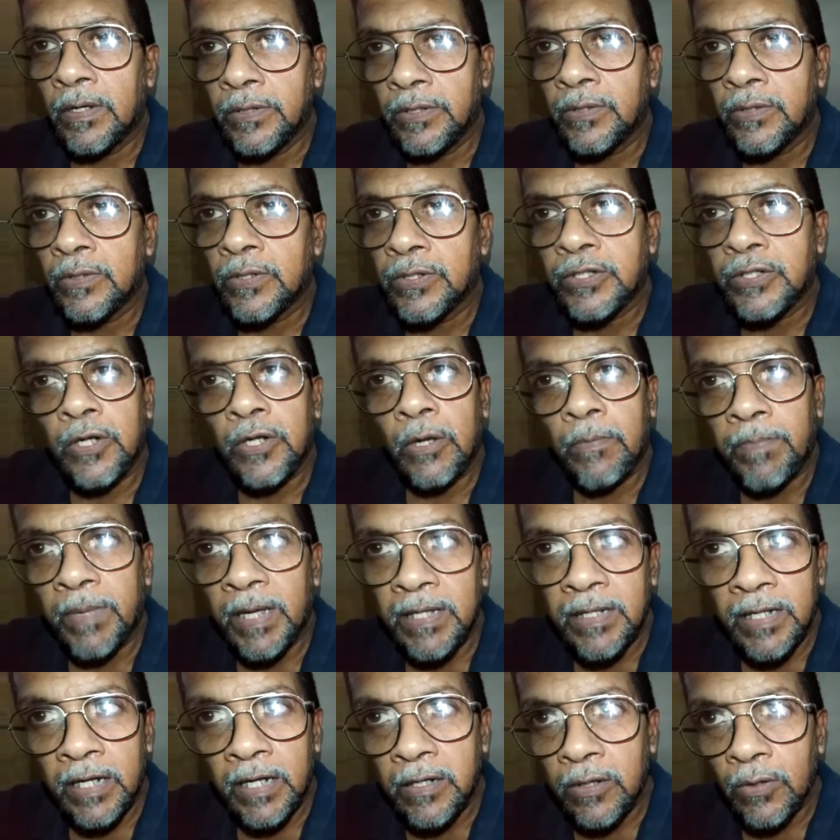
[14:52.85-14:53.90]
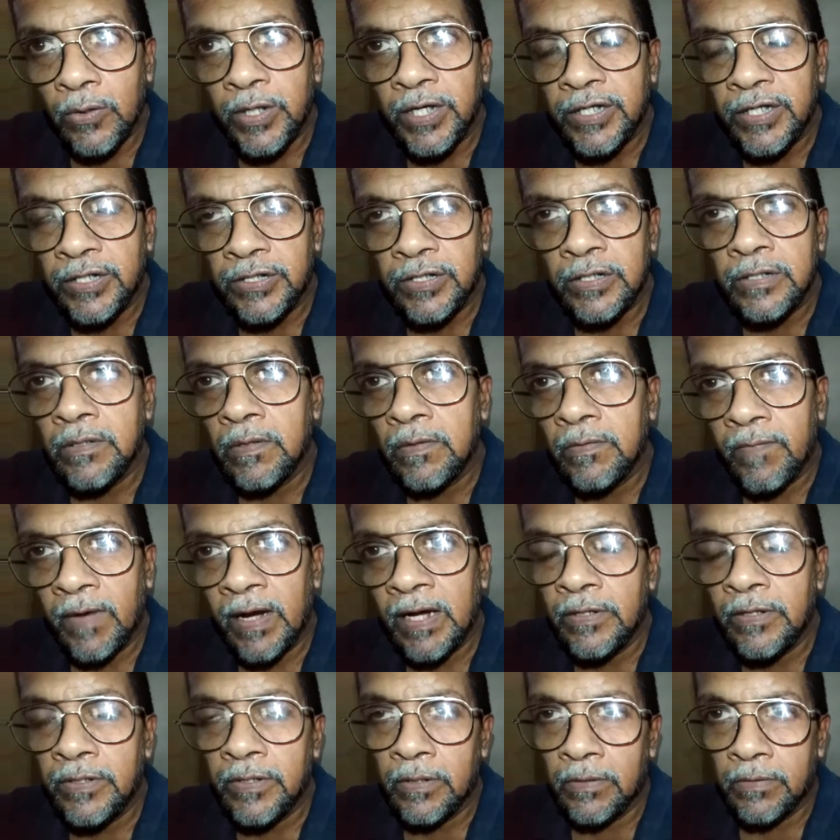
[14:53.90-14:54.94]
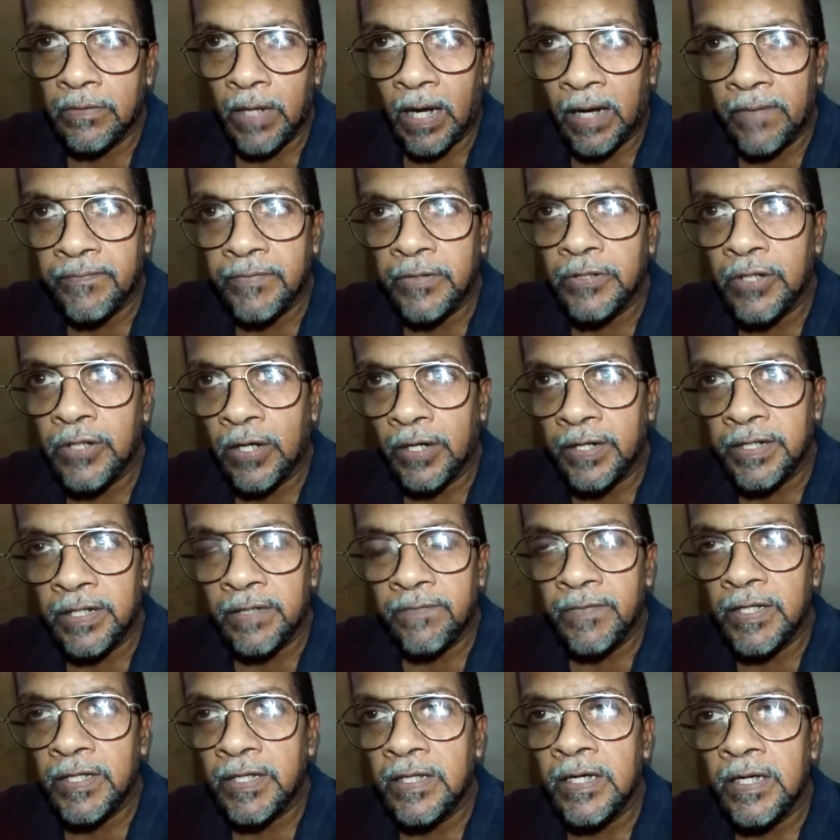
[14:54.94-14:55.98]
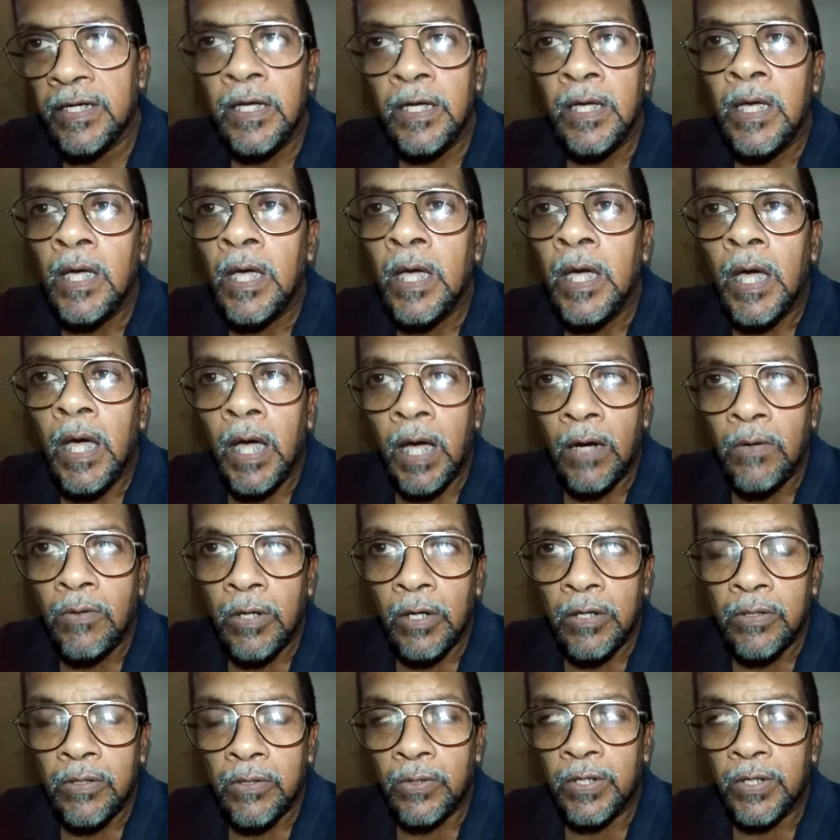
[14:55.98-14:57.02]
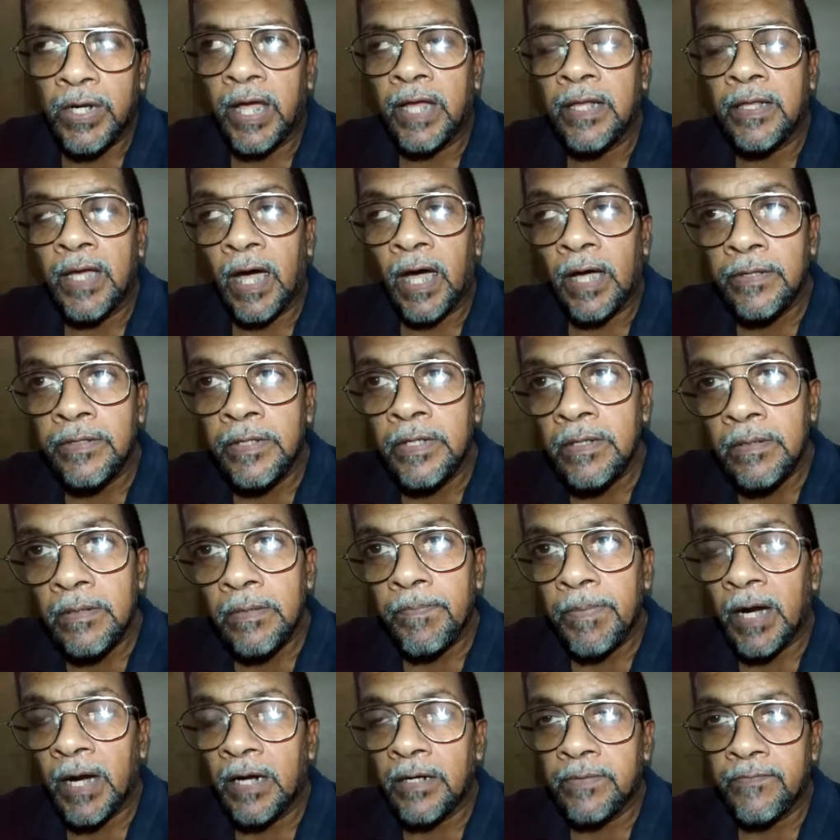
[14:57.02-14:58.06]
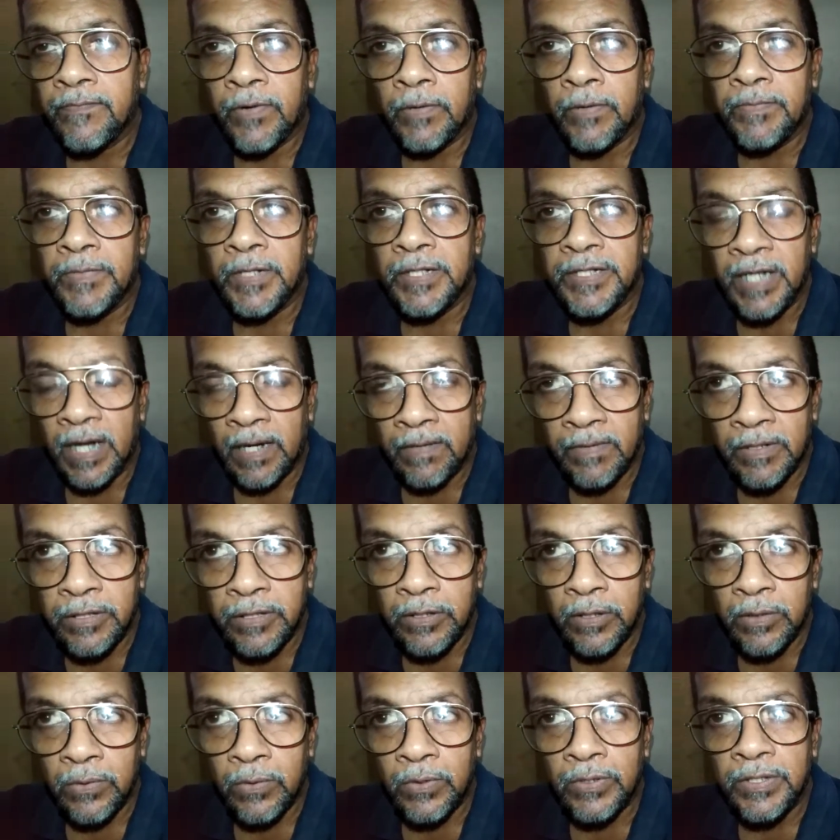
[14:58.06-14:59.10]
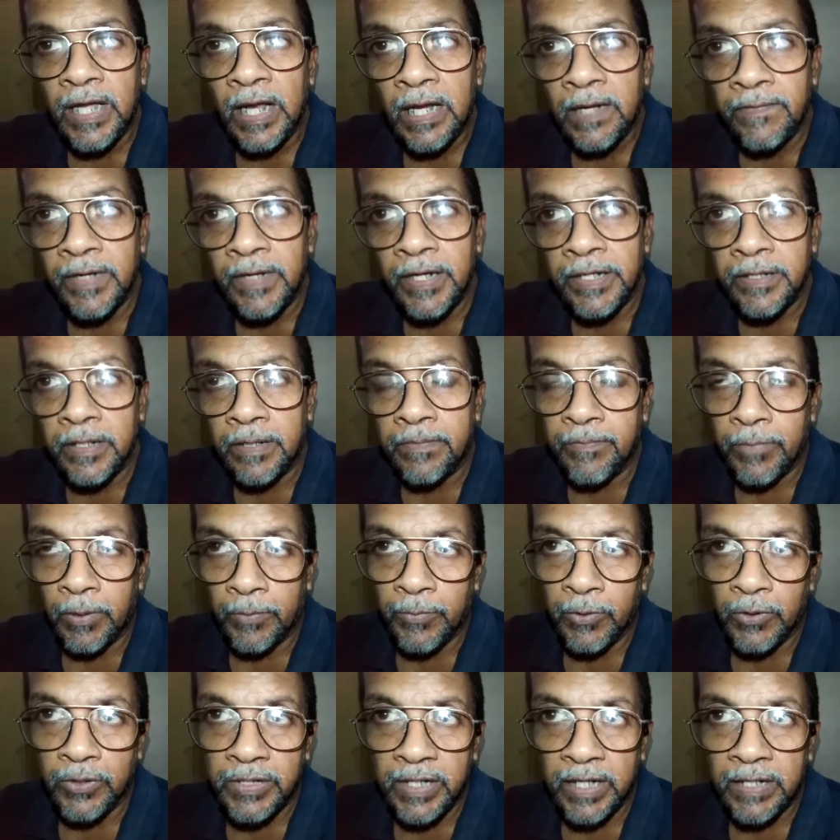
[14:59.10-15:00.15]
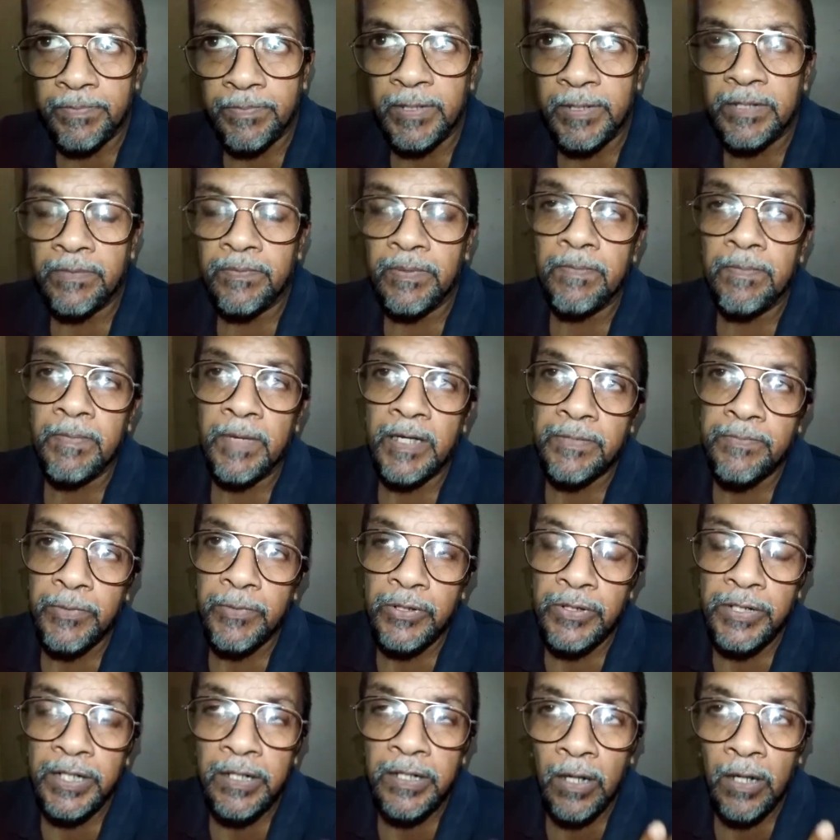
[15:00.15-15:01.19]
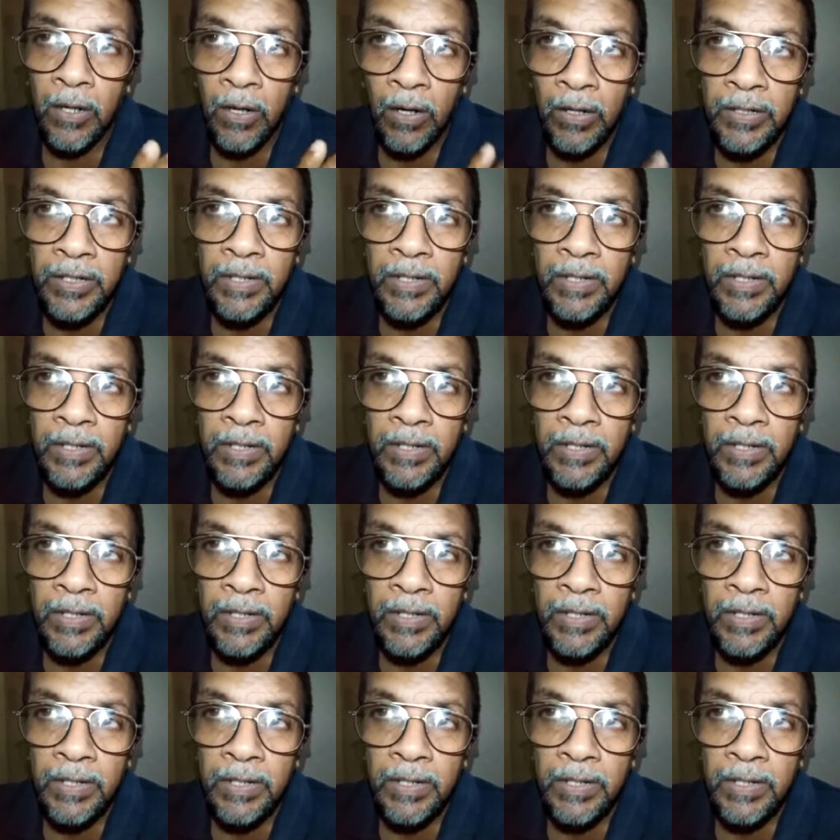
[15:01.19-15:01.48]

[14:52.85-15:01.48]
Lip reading: stop at that location while after joining with the Havelock Road. And the other part from the Javatta Road, the elevated proposed expressway must proceed along the